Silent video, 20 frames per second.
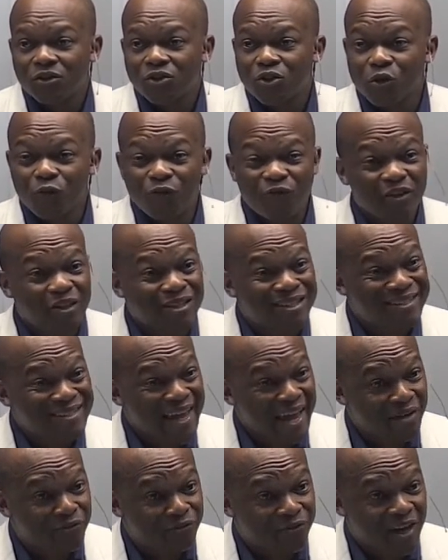Do you feel
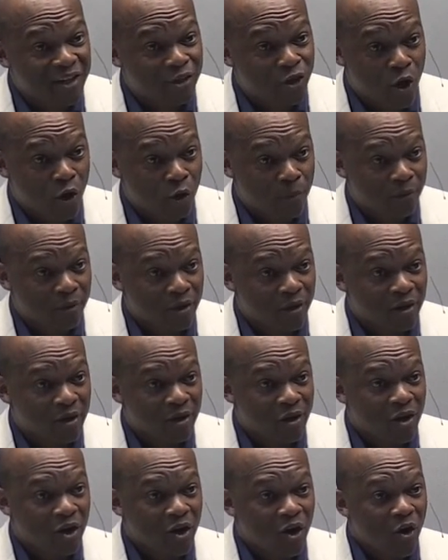safe at home?
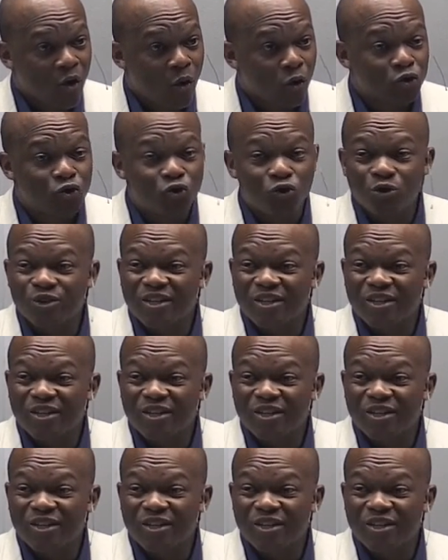Or do you